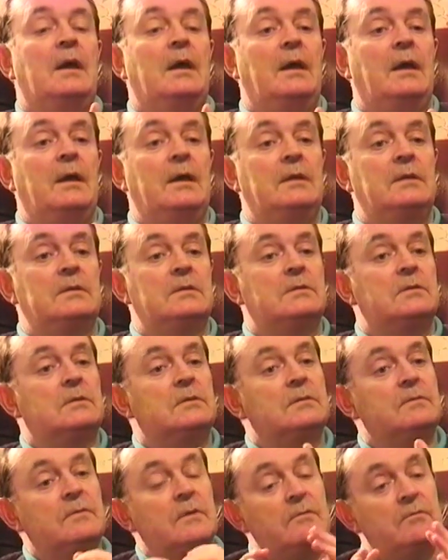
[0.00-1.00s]
and
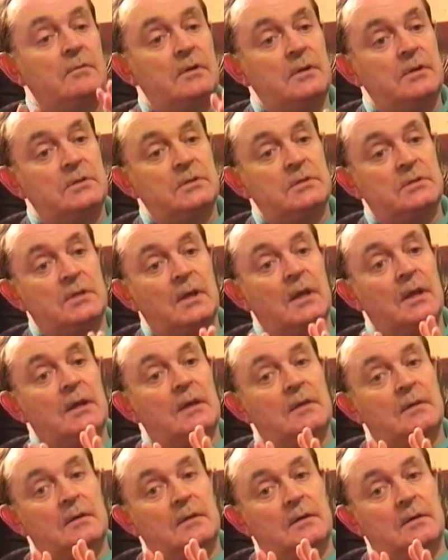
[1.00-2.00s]
sort of a religious
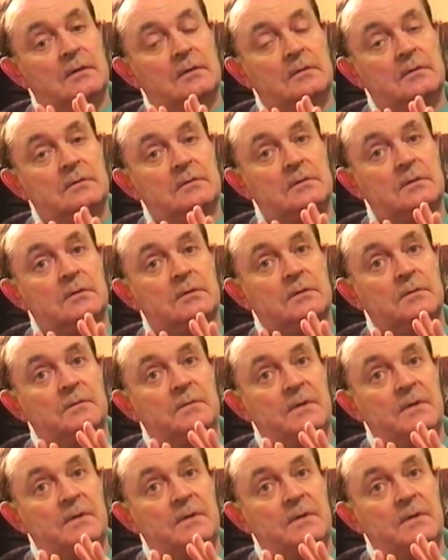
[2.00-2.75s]
sort of